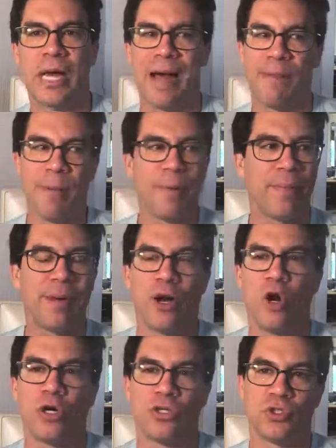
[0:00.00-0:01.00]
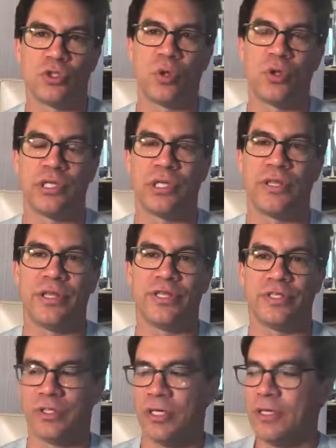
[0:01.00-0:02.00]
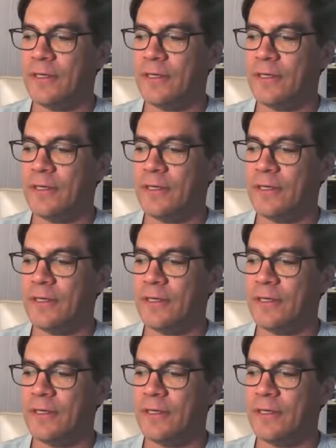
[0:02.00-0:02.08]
I'm going to put my heart and soul into this.